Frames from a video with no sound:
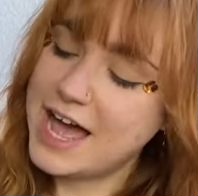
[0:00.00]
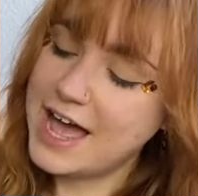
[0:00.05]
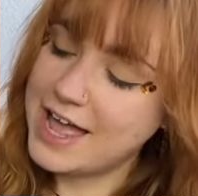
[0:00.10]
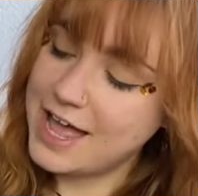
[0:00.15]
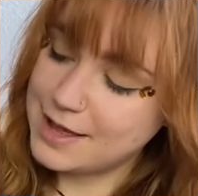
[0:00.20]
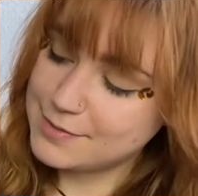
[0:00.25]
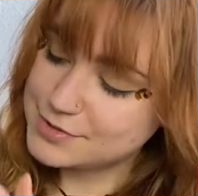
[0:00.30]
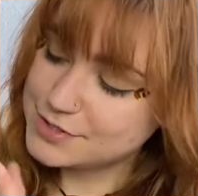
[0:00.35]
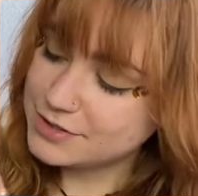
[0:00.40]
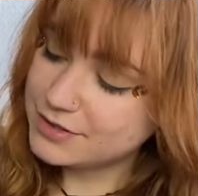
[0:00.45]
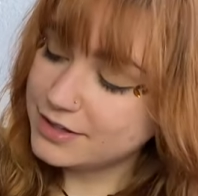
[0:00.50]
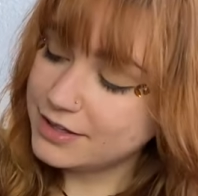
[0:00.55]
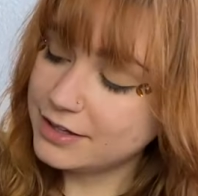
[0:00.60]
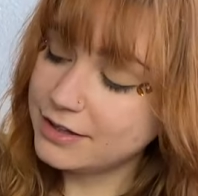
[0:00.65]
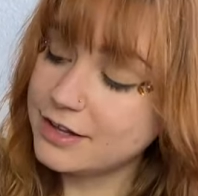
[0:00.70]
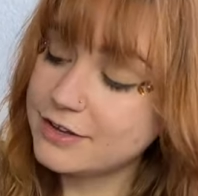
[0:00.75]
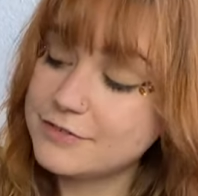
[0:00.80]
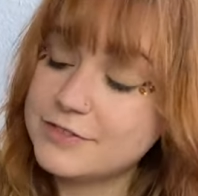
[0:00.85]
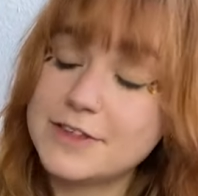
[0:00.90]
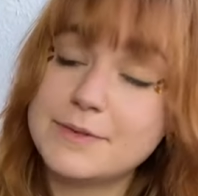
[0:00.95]
I absolutely
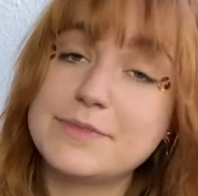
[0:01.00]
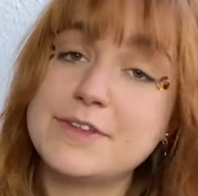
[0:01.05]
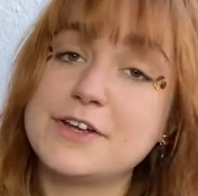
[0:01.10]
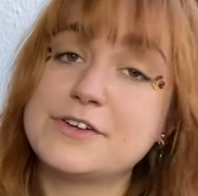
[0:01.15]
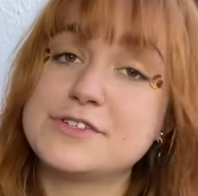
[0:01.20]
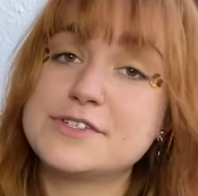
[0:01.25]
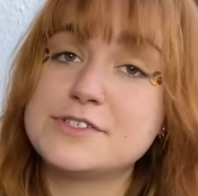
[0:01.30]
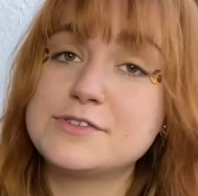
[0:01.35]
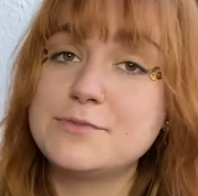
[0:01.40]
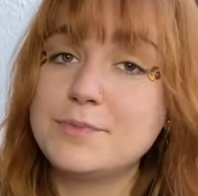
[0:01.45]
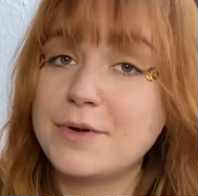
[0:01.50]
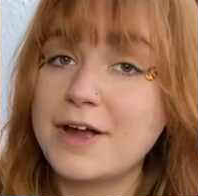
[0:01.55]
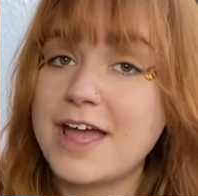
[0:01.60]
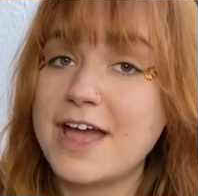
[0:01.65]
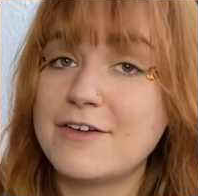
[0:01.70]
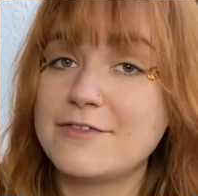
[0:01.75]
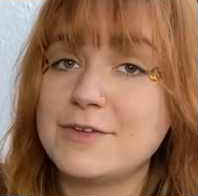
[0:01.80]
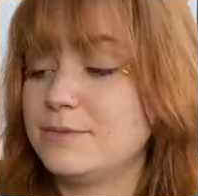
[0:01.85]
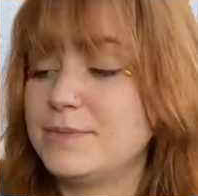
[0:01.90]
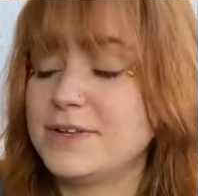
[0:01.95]
love them. They're super
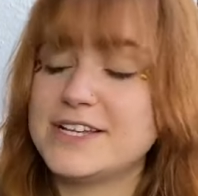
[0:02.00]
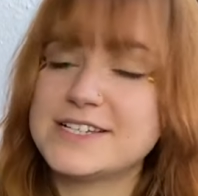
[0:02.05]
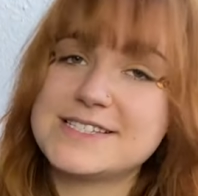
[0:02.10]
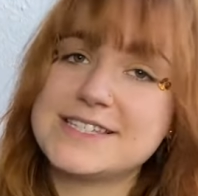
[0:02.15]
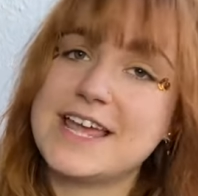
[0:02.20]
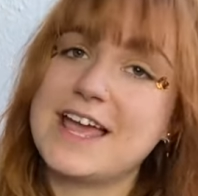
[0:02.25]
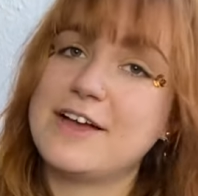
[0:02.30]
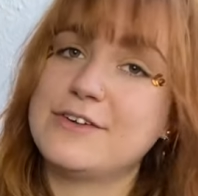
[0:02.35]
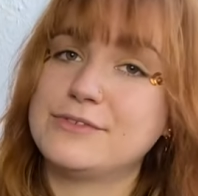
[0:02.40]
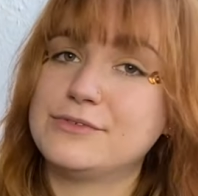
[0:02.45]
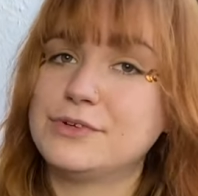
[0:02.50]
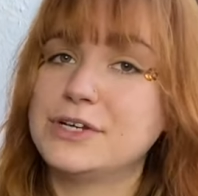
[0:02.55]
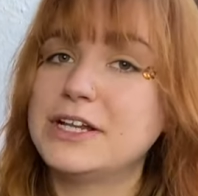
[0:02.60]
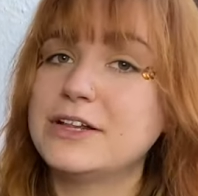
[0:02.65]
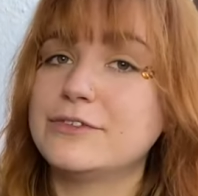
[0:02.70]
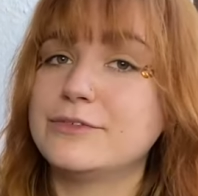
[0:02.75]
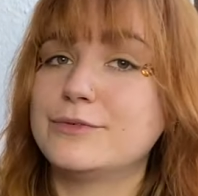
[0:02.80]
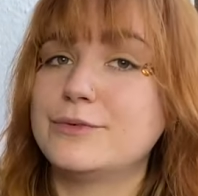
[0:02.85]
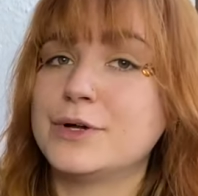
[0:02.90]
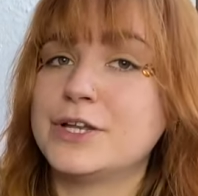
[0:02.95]
heavy because they have
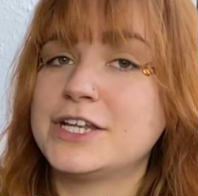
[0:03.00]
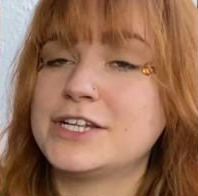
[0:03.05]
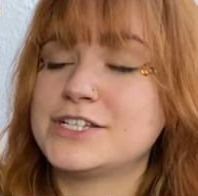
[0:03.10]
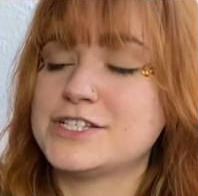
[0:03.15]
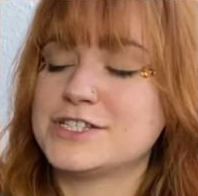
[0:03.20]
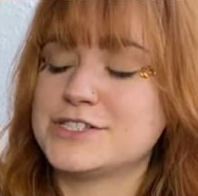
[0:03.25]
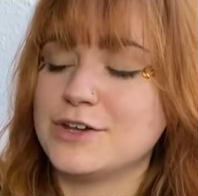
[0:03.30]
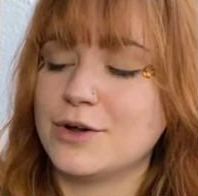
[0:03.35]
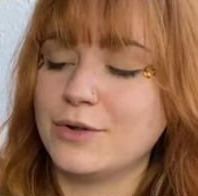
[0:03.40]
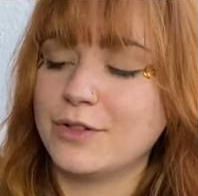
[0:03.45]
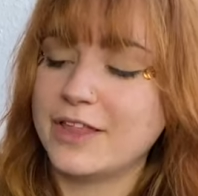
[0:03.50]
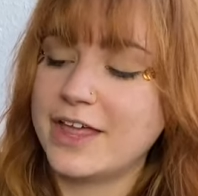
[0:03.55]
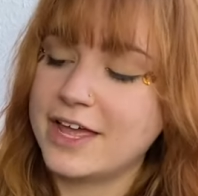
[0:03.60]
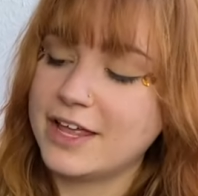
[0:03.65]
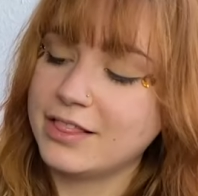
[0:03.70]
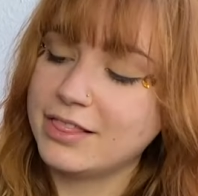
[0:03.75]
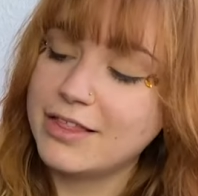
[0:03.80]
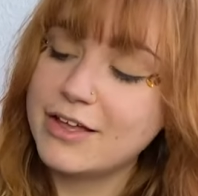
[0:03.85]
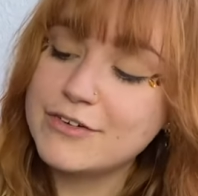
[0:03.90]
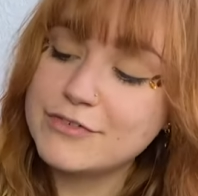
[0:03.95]
real wooden sole.
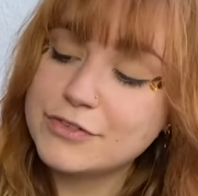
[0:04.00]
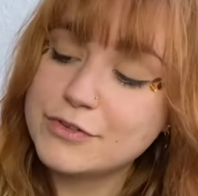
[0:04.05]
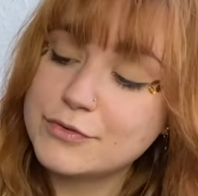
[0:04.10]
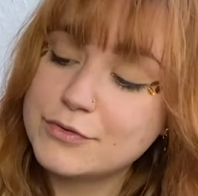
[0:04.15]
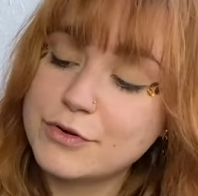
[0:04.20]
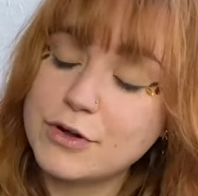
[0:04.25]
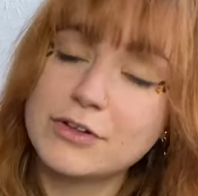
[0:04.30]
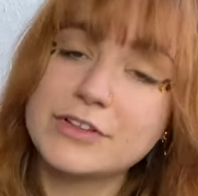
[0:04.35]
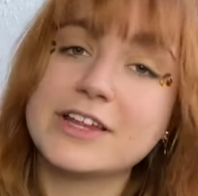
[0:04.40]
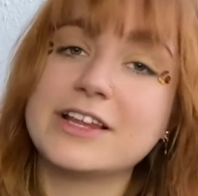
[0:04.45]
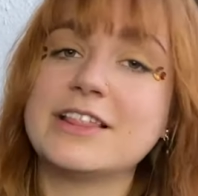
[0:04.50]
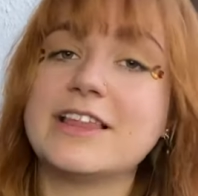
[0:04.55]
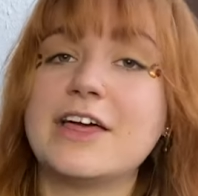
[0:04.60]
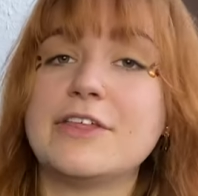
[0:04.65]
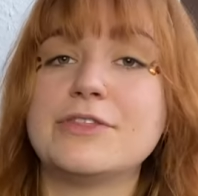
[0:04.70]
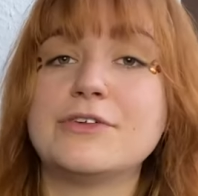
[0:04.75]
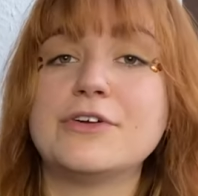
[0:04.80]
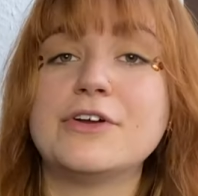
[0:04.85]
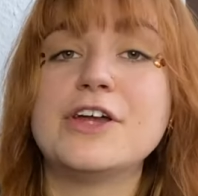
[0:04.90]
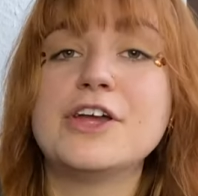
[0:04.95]
I love the folded
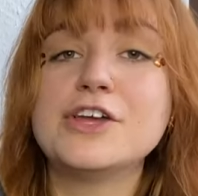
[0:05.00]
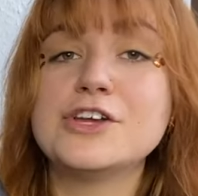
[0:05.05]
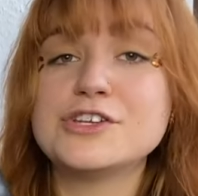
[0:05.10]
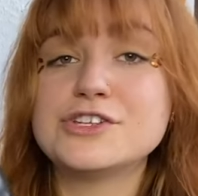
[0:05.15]
leather.